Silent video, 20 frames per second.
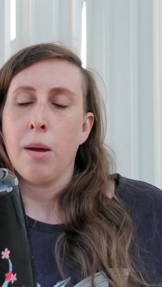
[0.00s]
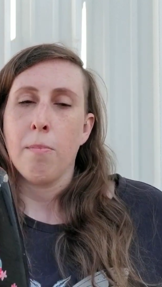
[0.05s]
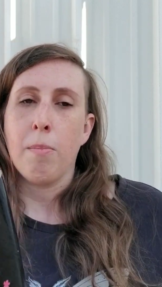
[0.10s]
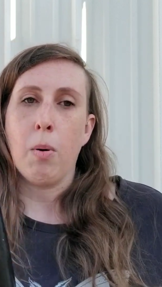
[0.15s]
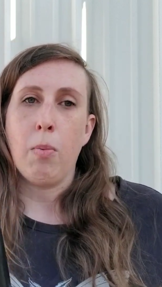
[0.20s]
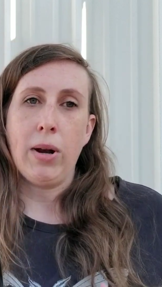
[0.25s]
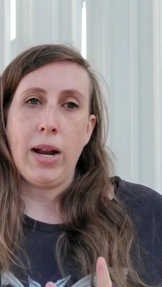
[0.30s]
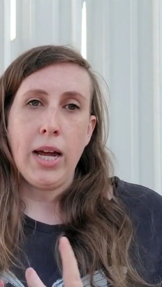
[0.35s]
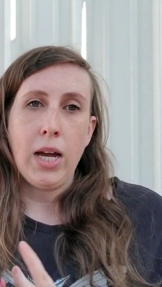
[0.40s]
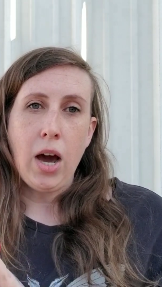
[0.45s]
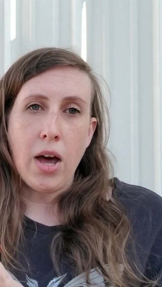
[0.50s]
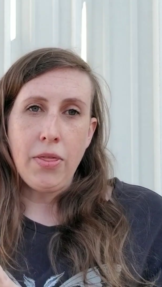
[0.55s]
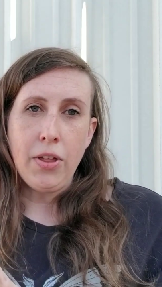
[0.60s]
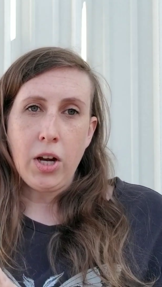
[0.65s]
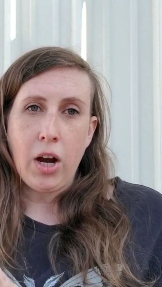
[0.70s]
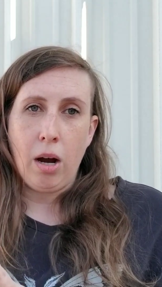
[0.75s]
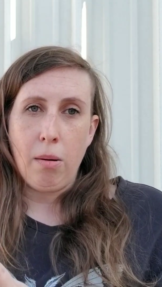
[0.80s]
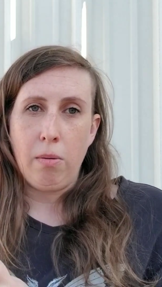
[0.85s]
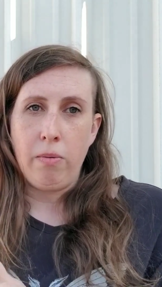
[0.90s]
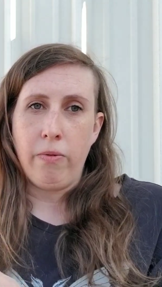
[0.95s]
But when I got
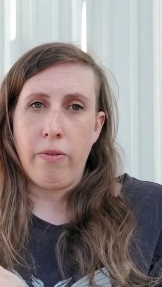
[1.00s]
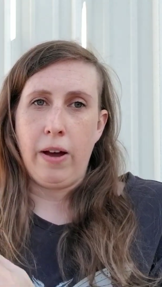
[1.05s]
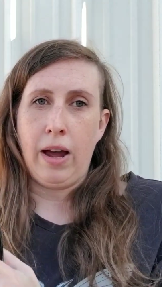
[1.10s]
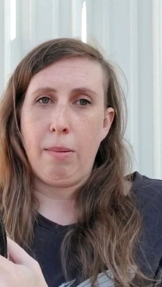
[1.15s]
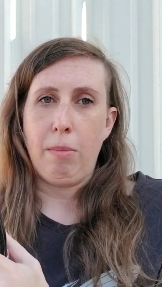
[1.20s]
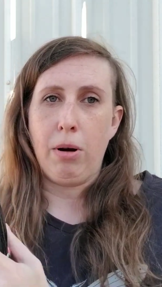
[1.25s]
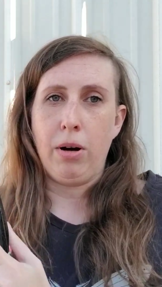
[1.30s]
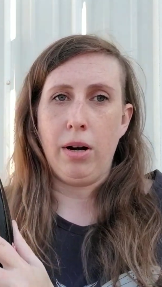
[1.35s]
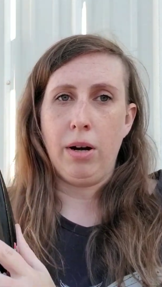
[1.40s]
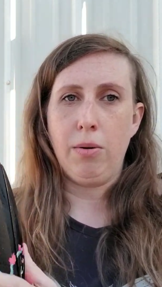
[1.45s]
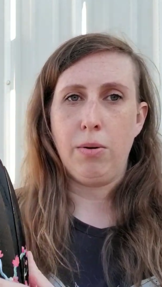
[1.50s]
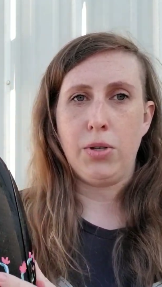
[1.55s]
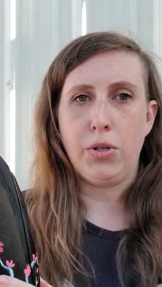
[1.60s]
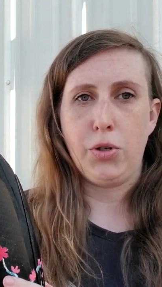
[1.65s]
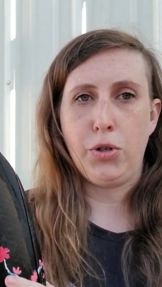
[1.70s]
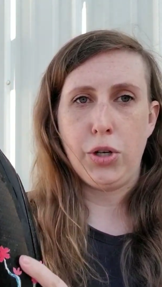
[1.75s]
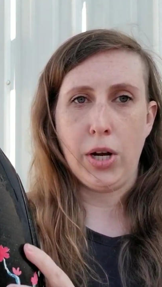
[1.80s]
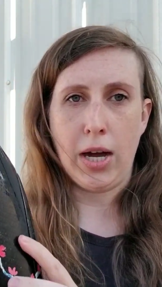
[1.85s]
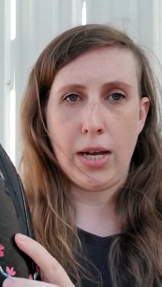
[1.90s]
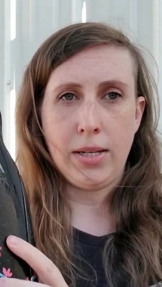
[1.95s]
the carbon fiber, it
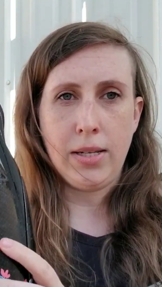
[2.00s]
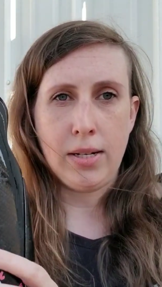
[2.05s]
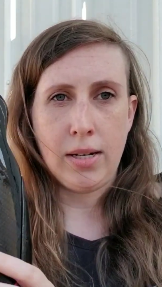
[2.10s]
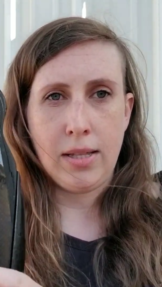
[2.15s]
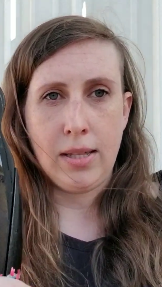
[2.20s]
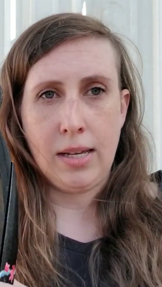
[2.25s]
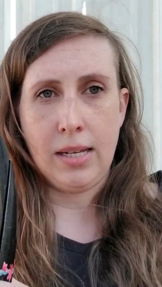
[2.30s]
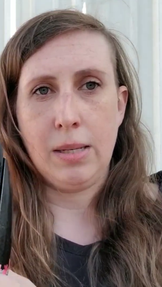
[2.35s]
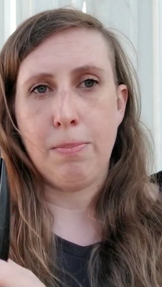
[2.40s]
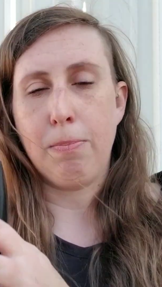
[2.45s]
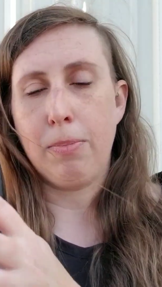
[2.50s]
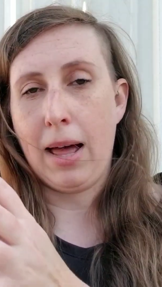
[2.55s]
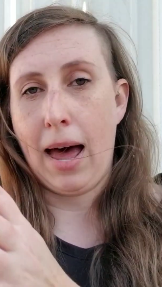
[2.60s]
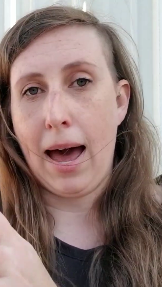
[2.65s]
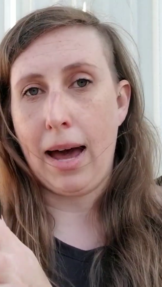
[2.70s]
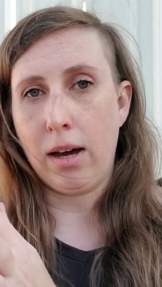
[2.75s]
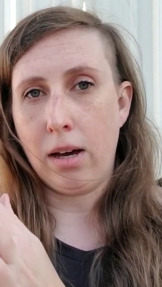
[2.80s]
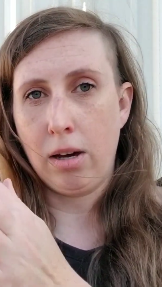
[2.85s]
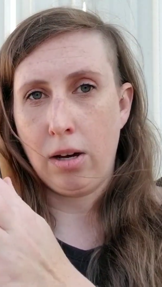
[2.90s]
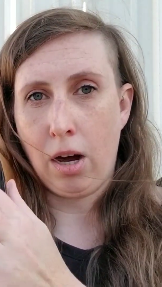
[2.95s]
was just this
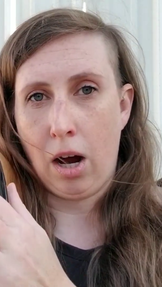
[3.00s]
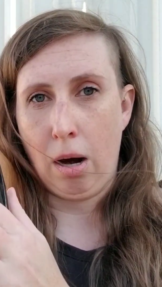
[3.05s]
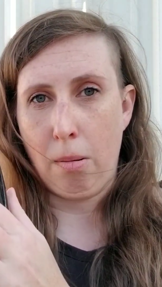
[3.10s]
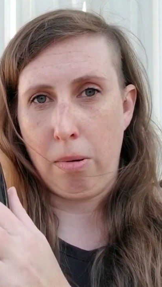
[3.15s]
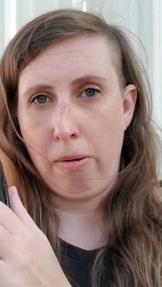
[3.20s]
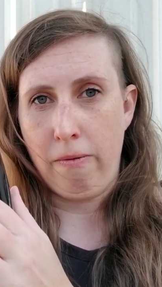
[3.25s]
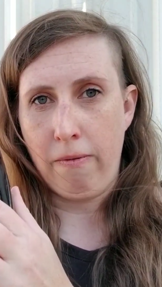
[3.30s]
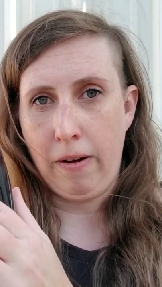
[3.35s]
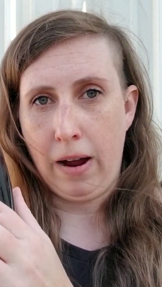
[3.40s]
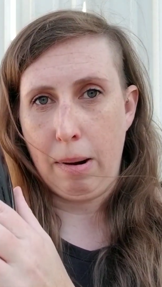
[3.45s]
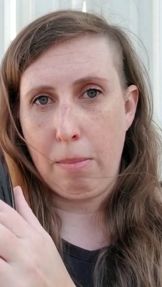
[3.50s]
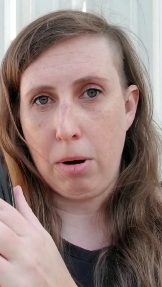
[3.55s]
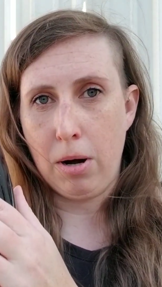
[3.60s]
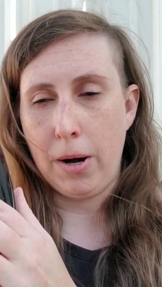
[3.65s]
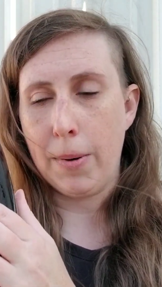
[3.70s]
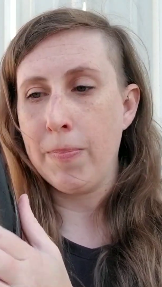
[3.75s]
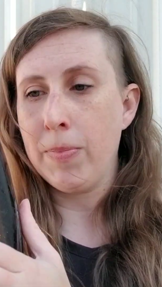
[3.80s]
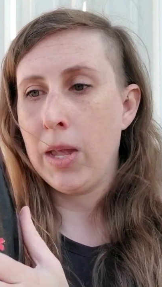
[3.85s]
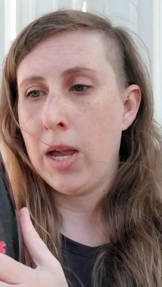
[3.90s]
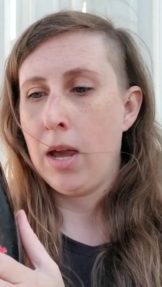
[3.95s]
black carbon
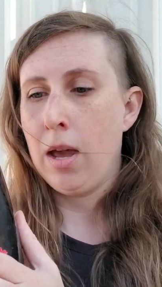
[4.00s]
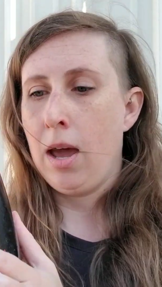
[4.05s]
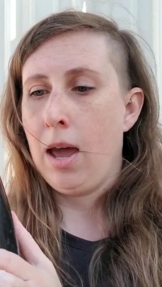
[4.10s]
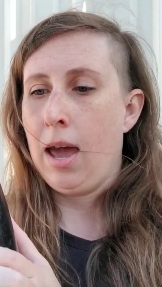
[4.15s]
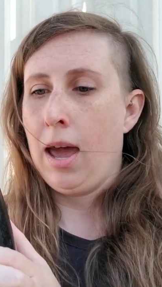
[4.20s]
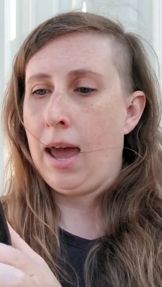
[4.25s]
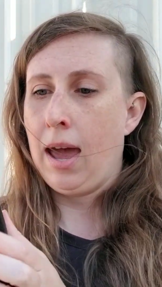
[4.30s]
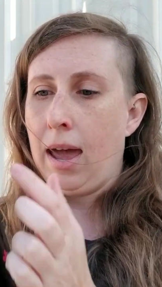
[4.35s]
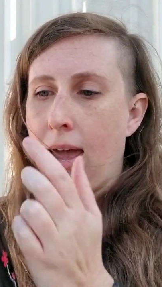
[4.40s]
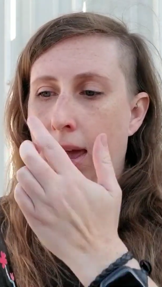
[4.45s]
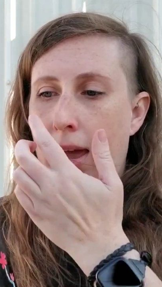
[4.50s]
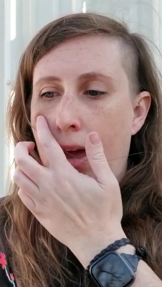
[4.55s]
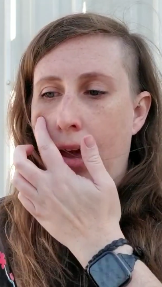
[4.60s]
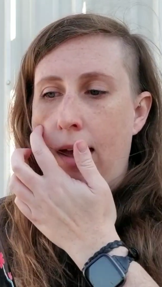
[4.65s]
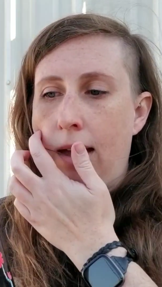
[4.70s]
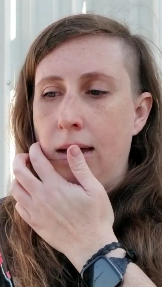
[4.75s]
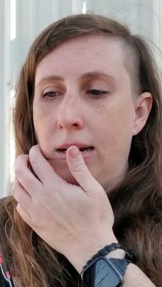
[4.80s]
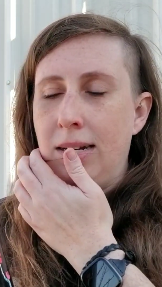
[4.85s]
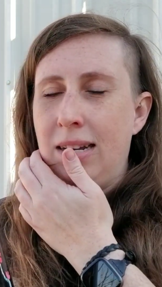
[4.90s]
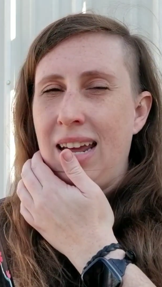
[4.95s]
fiber,
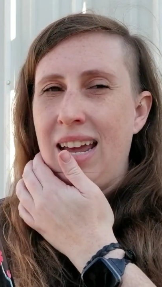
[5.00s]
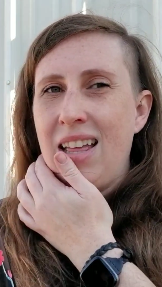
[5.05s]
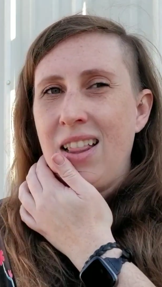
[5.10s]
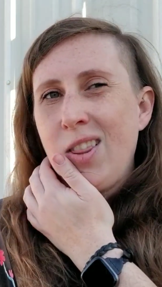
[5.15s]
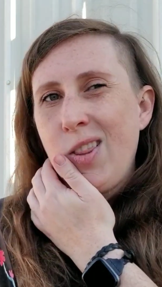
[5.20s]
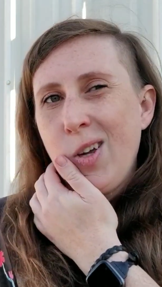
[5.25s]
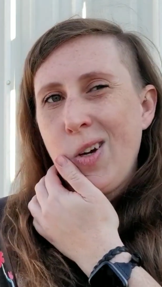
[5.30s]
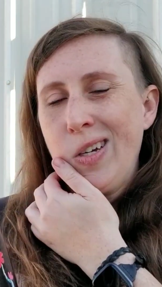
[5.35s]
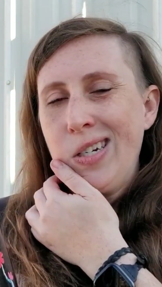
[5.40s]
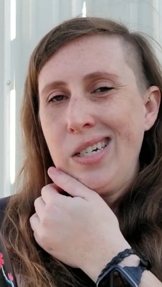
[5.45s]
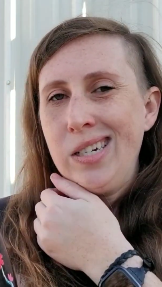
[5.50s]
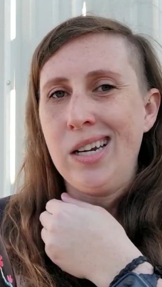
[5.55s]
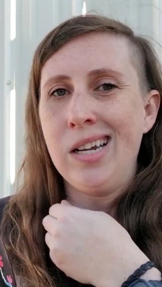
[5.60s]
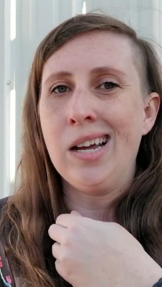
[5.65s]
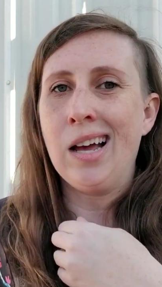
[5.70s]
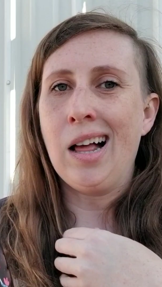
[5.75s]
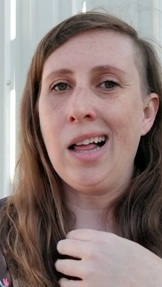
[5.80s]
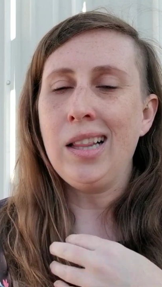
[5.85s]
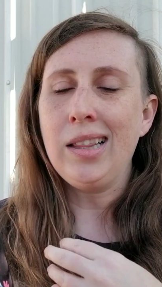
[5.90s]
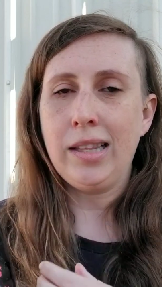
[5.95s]
and it looked
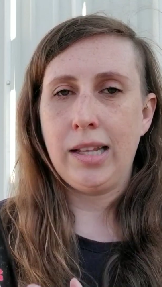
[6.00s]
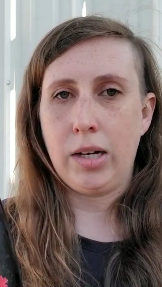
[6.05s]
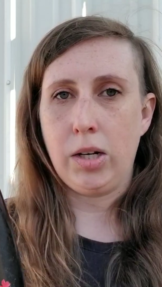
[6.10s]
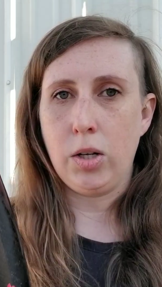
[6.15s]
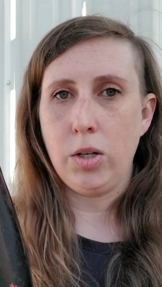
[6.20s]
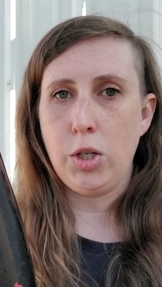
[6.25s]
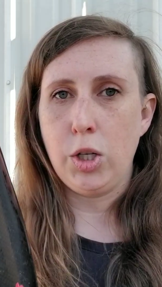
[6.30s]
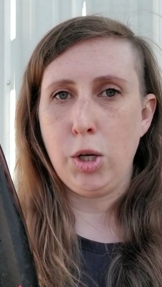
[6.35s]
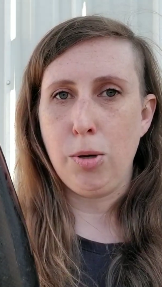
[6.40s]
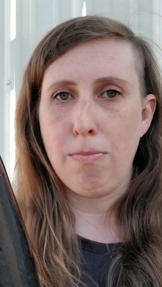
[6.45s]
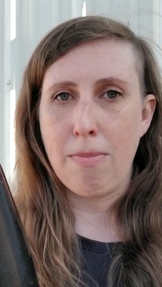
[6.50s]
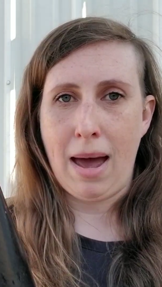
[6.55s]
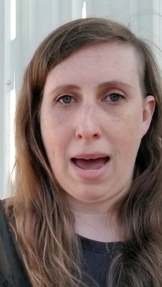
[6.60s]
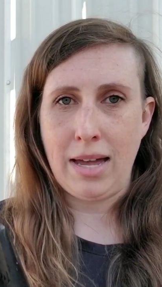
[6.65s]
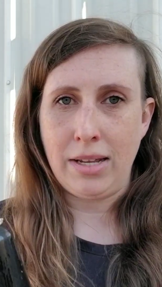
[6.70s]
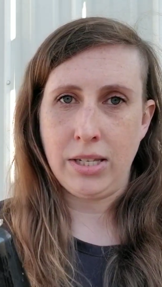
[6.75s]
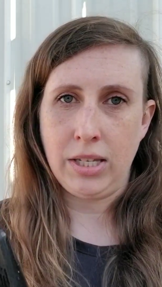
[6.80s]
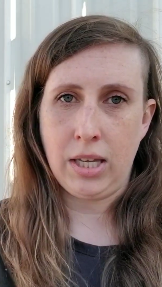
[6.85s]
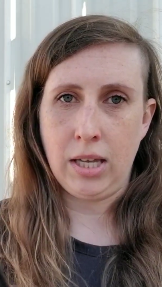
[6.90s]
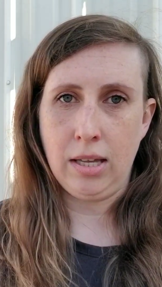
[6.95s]
a little too
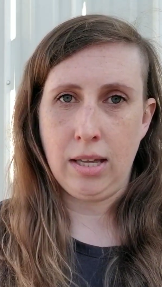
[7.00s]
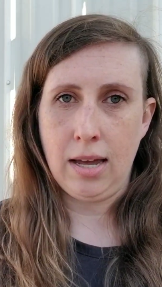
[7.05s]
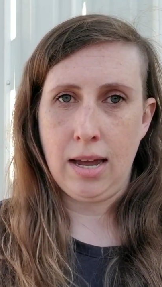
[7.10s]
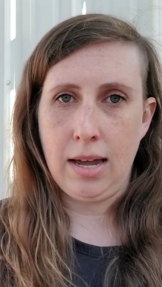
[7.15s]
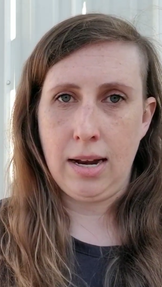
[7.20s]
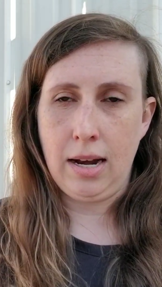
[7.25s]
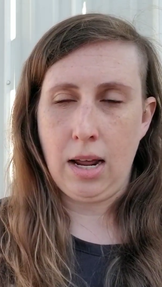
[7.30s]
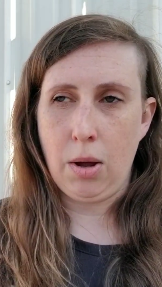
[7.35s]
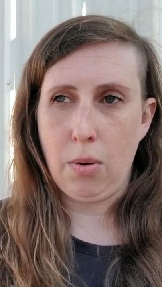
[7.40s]
masculine.